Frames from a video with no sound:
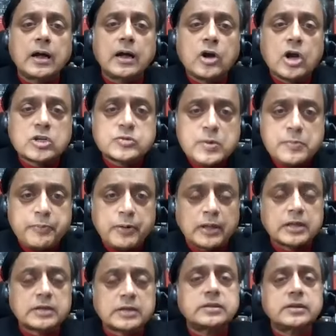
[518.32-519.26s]

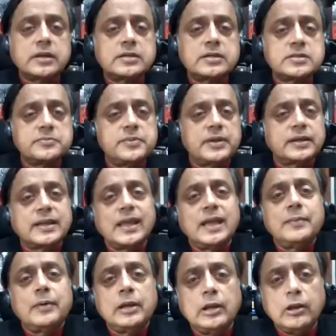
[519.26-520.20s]
cosmopolitanism that
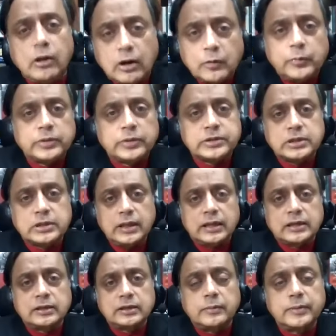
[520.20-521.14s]
came along with
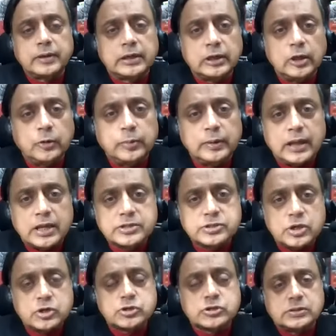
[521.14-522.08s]
economic
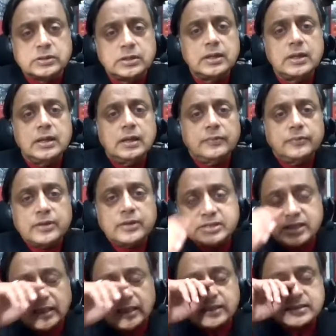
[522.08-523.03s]
globalization. The
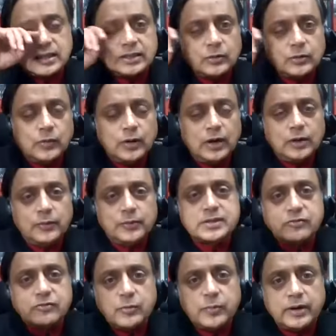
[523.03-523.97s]
sense that the world
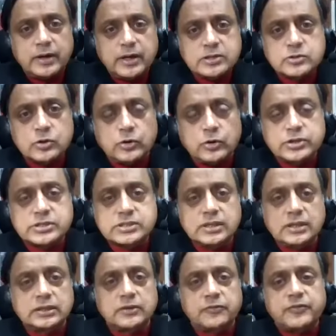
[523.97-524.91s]
was everybody's
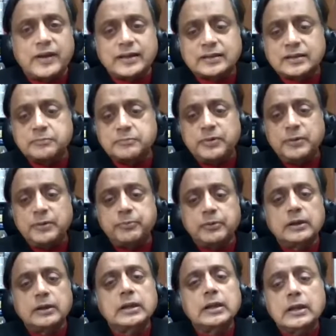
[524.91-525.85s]
oyster, the fact that
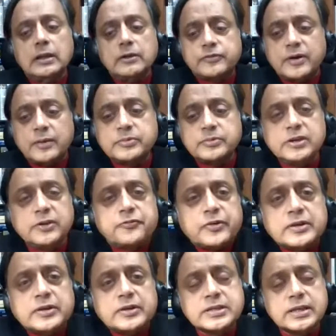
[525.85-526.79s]
people from
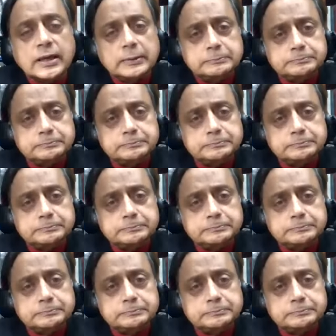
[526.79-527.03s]
different